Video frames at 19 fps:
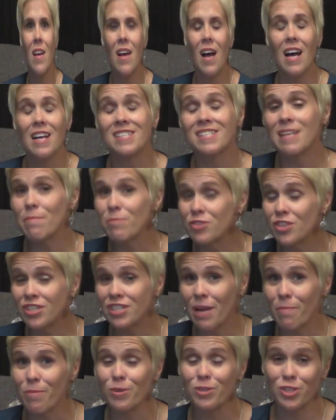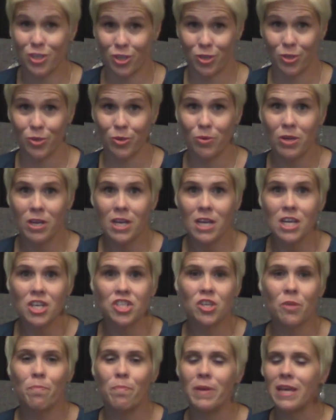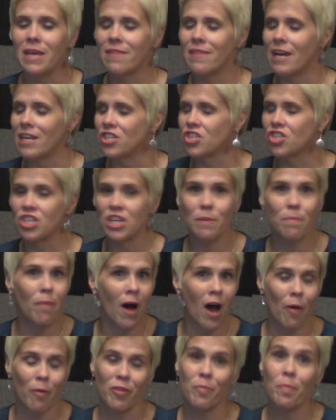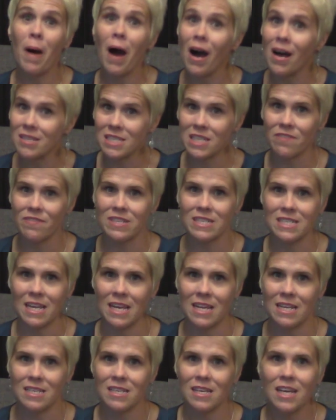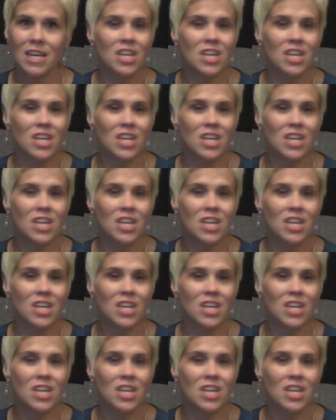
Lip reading: Assumption number two should be that she bought with positive intent.